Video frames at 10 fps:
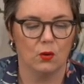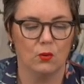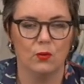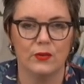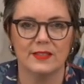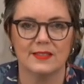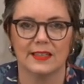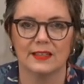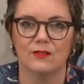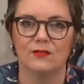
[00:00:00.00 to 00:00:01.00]
All the
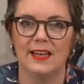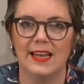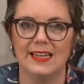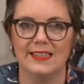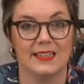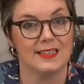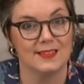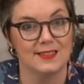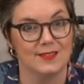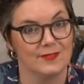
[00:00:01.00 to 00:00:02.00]
Single
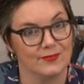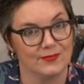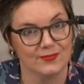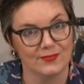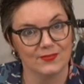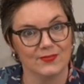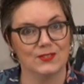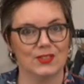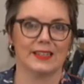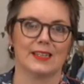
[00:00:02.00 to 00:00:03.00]
Ladies.
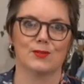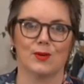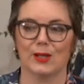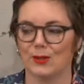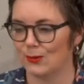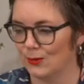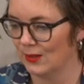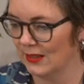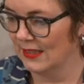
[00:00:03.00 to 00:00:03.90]
Which I think is quite cool.